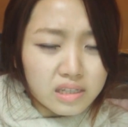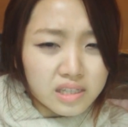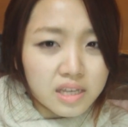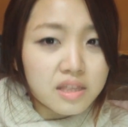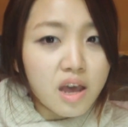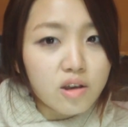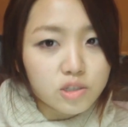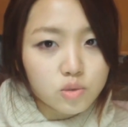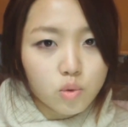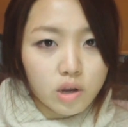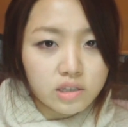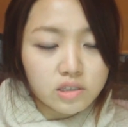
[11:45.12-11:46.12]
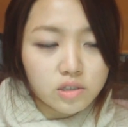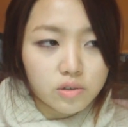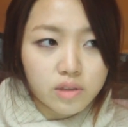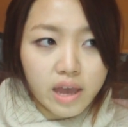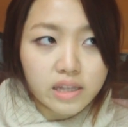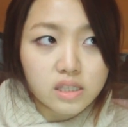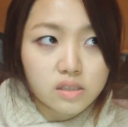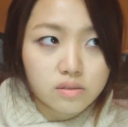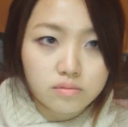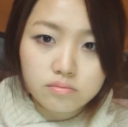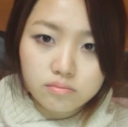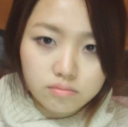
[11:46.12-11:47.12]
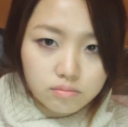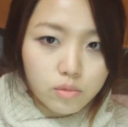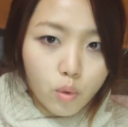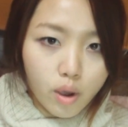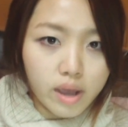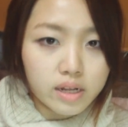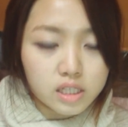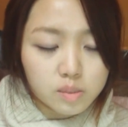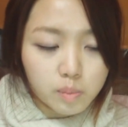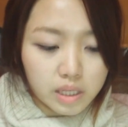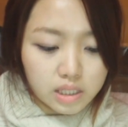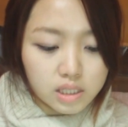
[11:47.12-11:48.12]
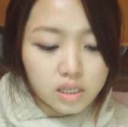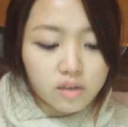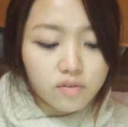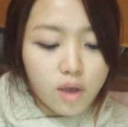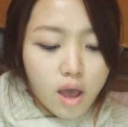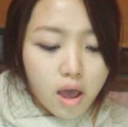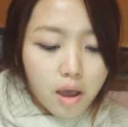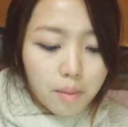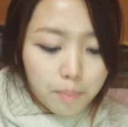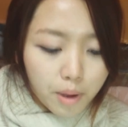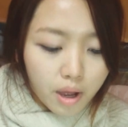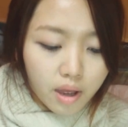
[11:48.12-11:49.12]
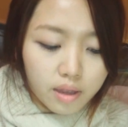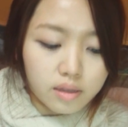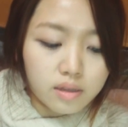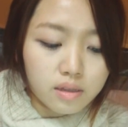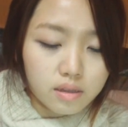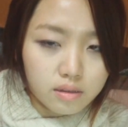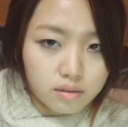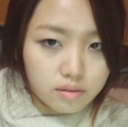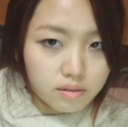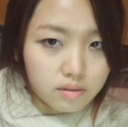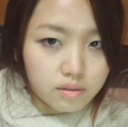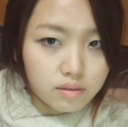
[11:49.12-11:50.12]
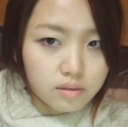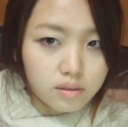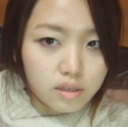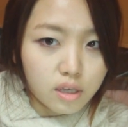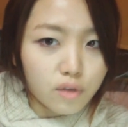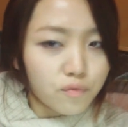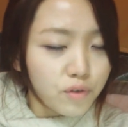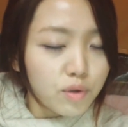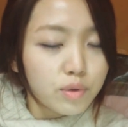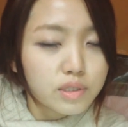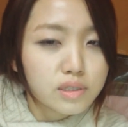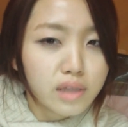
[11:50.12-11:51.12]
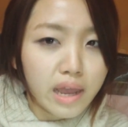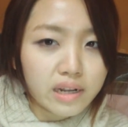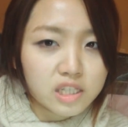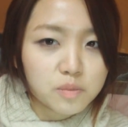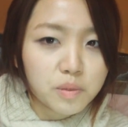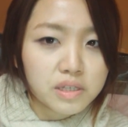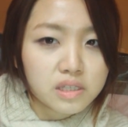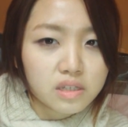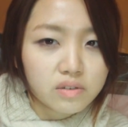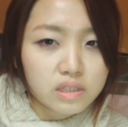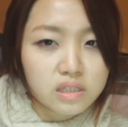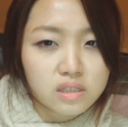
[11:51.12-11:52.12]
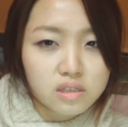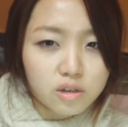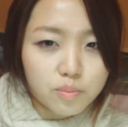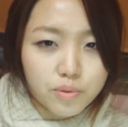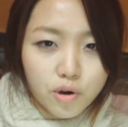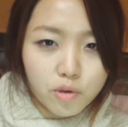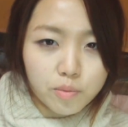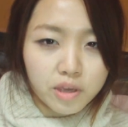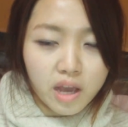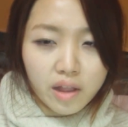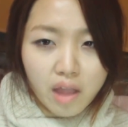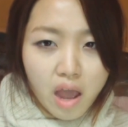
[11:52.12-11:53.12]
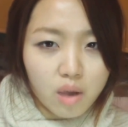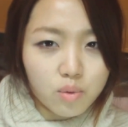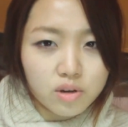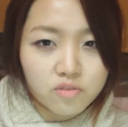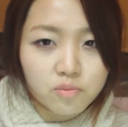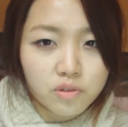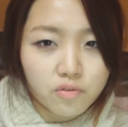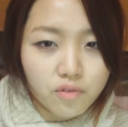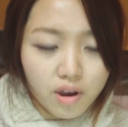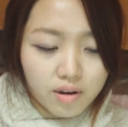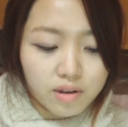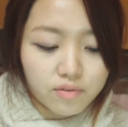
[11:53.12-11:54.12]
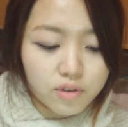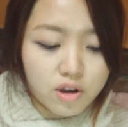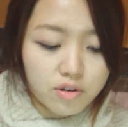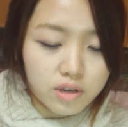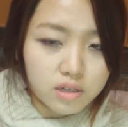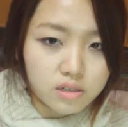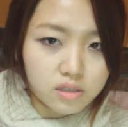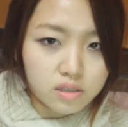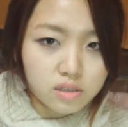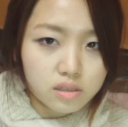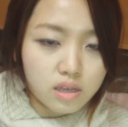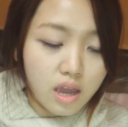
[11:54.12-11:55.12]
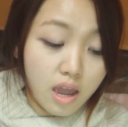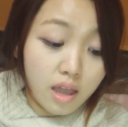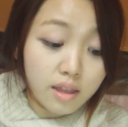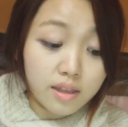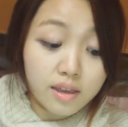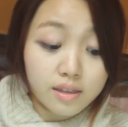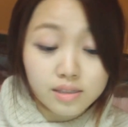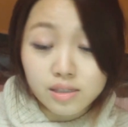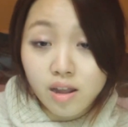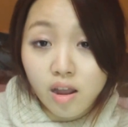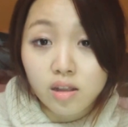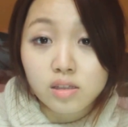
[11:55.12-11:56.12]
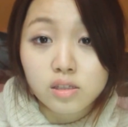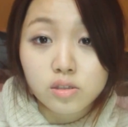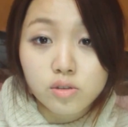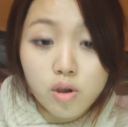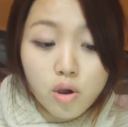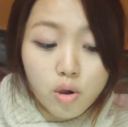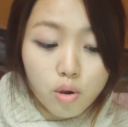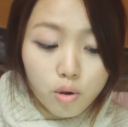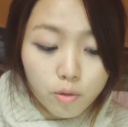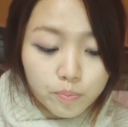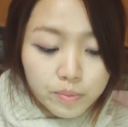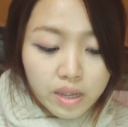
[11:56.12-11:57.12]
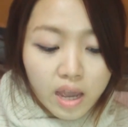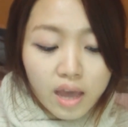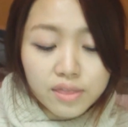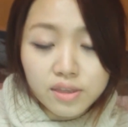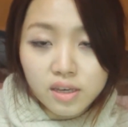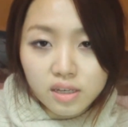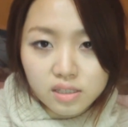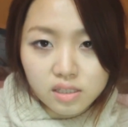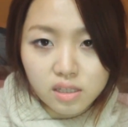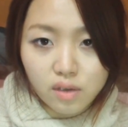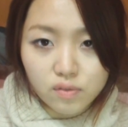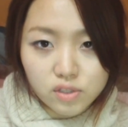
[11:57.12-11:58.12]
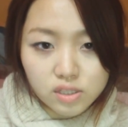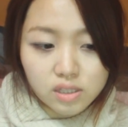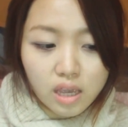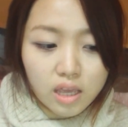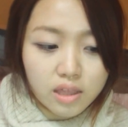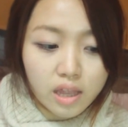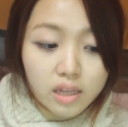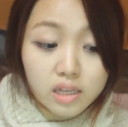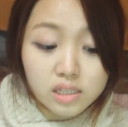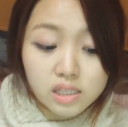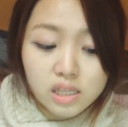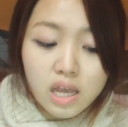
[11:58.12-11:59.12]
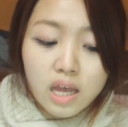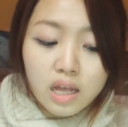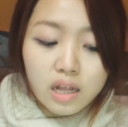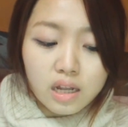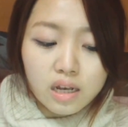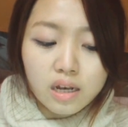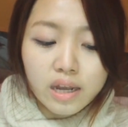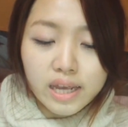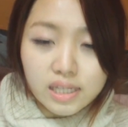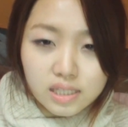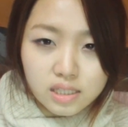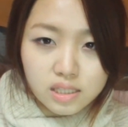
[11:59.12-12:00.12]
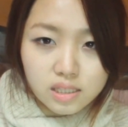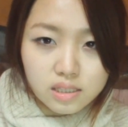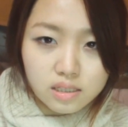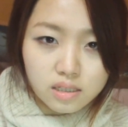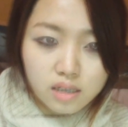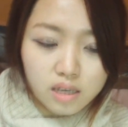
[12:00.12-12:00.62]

10,000 won, so that's quite expensive. But if it was that expensive and still broke me out, I would have been very furious. And it's not. So I think it's safe to say that it's less